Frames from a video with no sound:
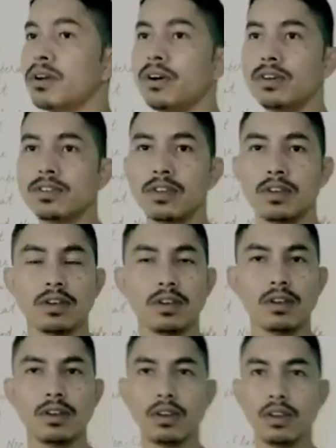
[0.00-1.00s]
because
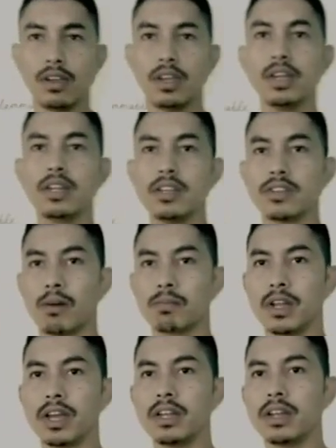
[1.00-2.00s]
heat is
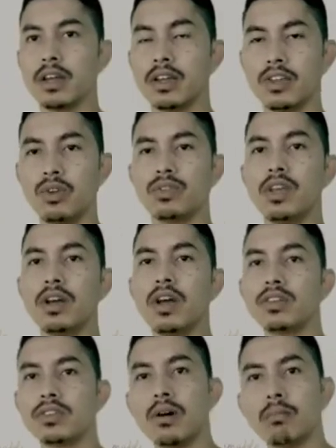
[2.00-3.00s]
obtained
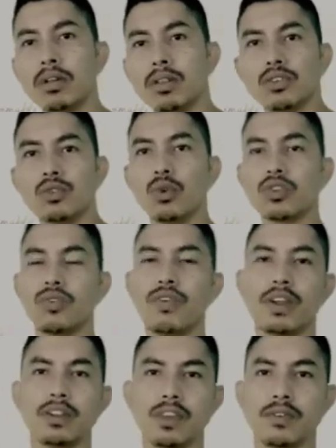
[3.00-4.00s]
using some other source of
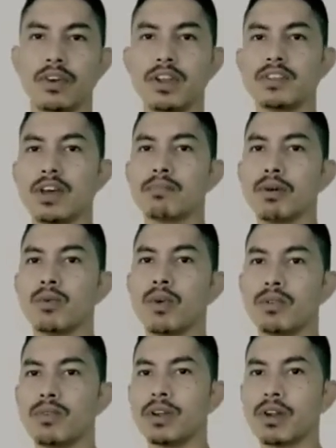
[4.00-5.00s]
energy for example
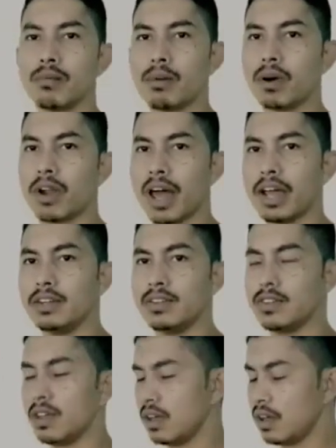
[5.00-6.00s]
when we rub our
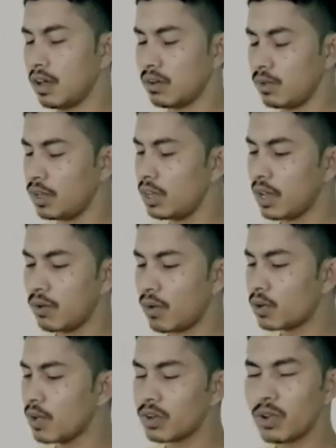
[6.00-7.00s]
hands we
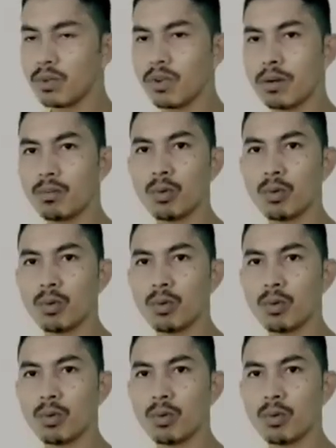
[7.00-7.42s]
what we are doing we are